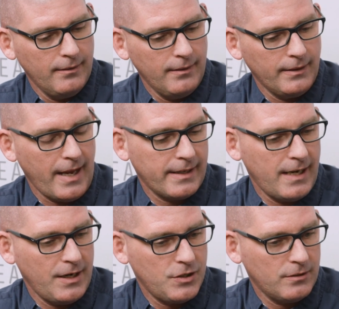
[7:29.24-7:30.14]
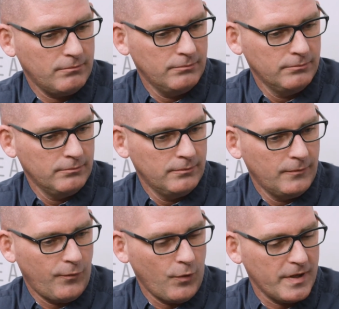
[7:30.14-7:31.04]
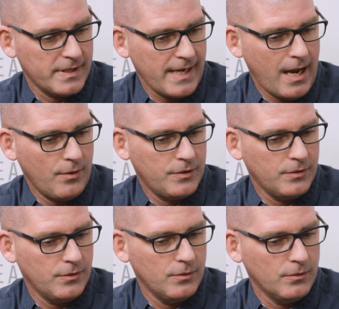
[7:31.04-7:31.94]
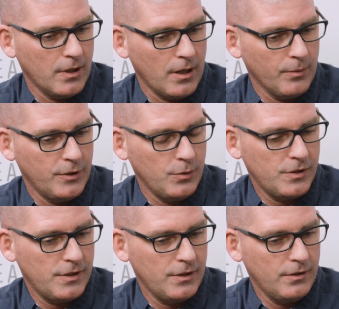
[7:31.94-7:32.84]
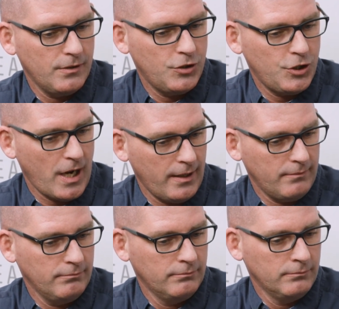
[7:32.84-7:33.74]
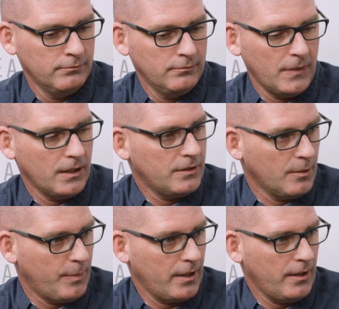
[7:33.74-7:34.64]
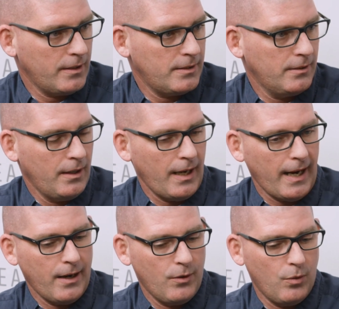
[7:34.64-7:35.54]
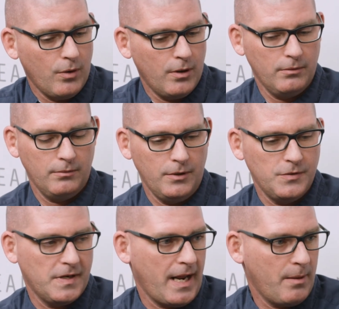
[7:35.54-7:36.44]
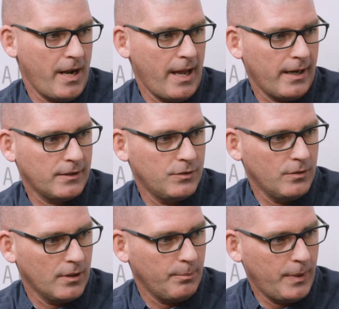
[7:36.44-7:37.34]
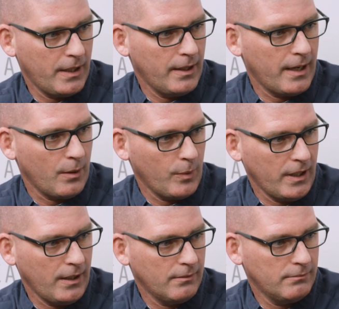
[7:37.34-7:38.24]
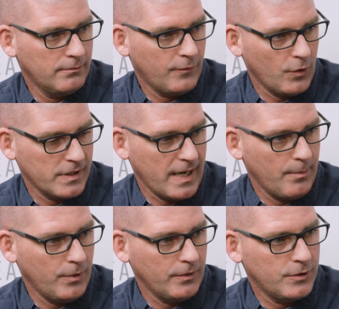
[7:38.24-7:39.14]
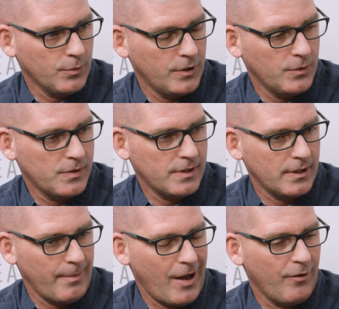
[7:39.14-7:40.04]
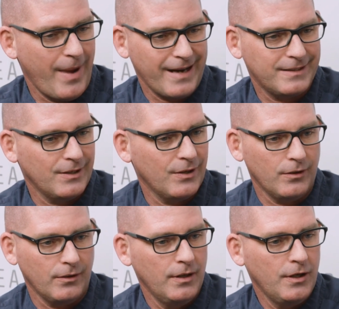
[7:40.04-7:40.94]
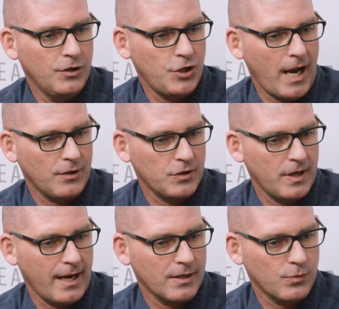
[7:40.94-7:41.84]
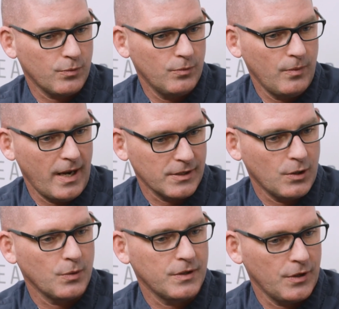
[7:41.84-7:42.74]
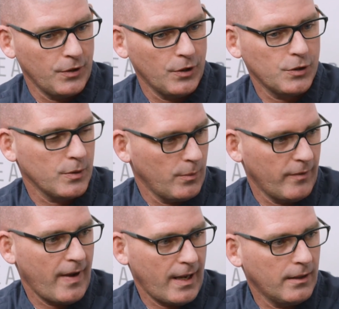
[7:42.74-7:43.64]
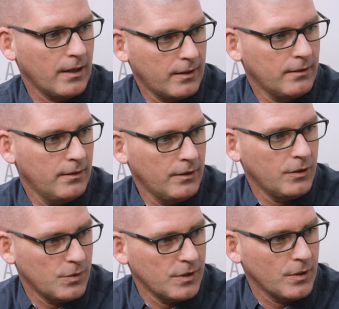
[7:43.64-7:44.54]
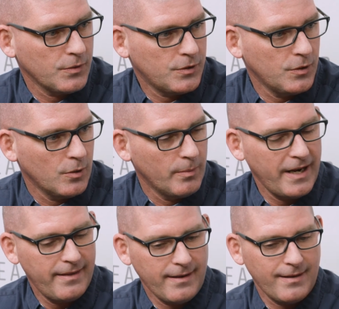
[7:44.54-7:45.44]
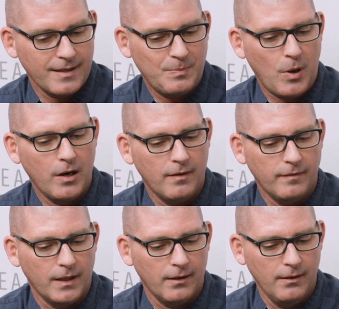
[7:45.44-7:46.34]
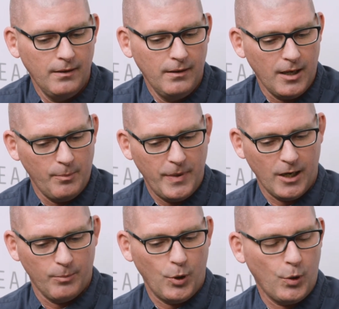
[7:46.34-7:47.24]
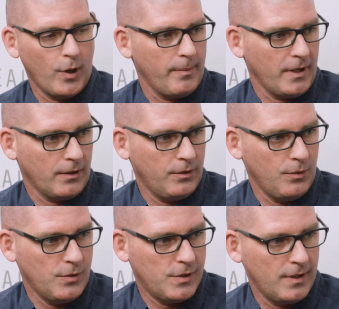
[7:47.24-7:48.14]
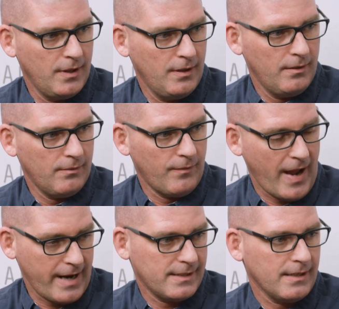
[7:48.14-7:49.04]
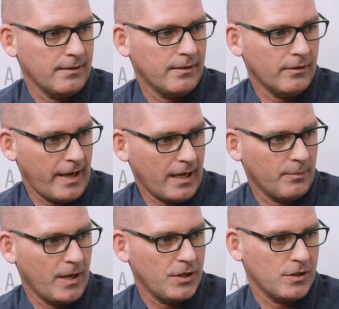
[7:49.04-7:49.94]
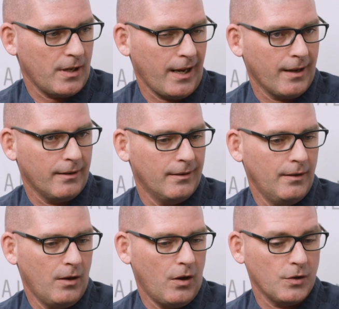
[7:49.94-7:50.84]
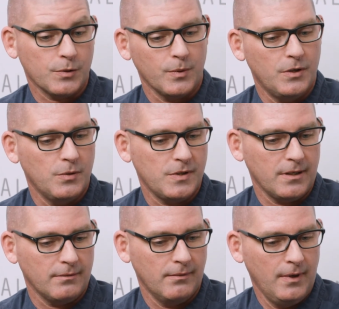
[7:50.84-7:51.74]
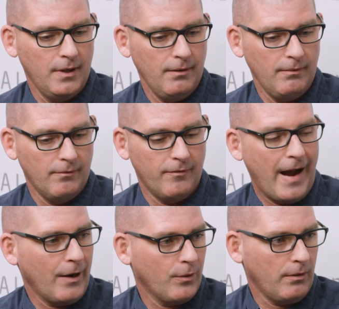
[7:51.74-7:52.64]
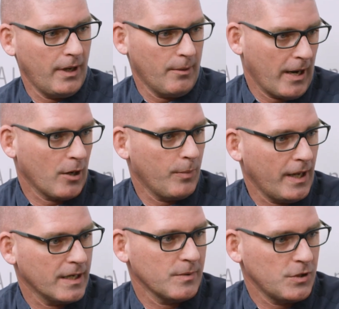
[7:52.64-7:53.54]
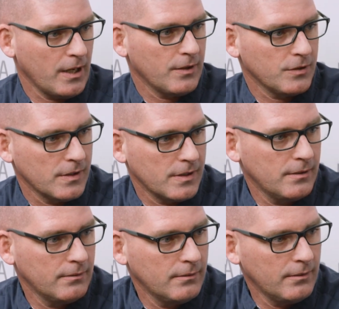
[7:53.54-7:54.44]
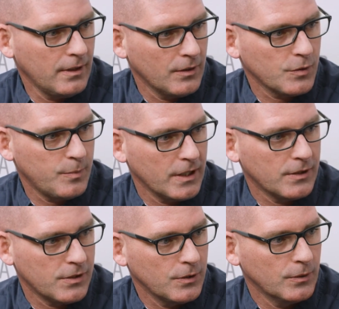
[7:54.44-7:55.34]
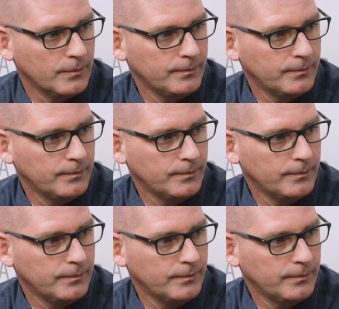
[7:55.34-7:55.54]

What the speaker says: in lactation for the sow to reduce shedding to the piglet, and or use an antibiotic to the piglet at weaning, for example, to reduce the amount of bacterial challenge it has as it goes into the nursery. We've had luck using those too. But I think that's part of a bigger program that includes vaccine, gilt acclimation, and also reducing viral and mycoplasma challenges in those pigs too.